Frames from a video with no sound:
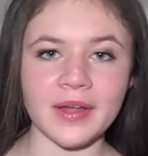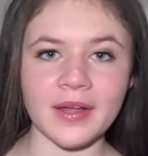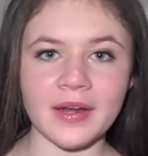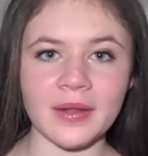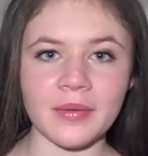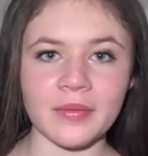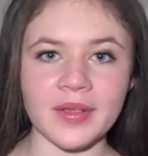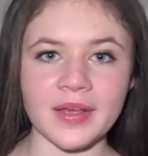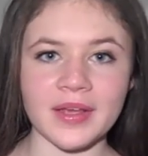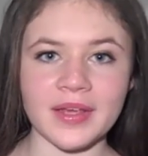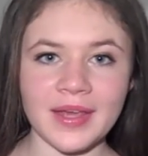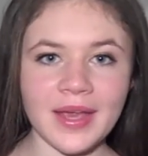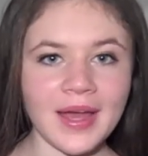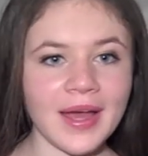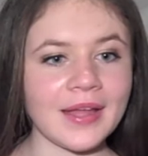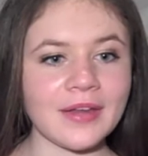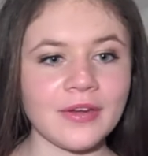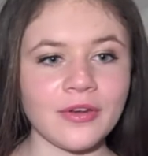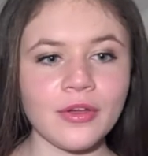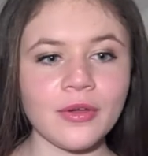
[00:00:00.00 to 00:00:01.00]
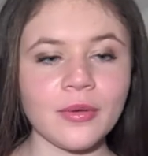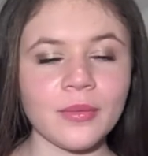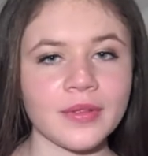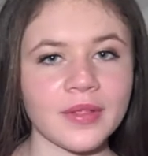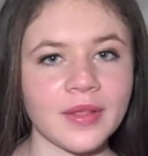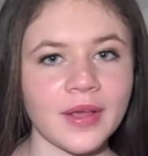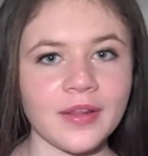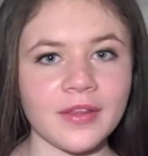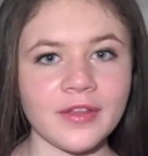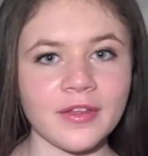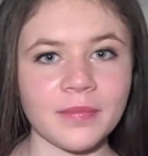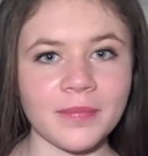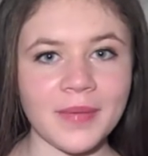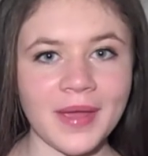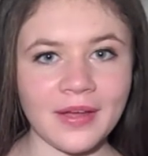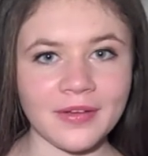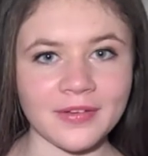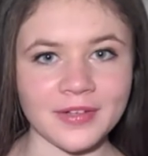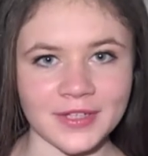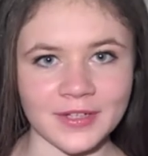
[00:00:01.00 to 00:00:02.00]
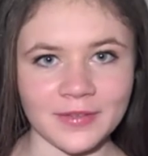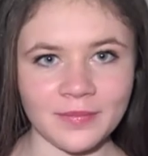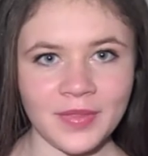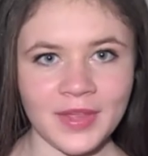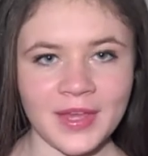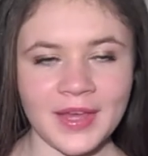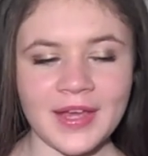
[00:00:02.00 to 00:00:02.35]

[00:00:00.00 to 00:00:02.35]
And I was like, yeah, I knew it was her loose powder.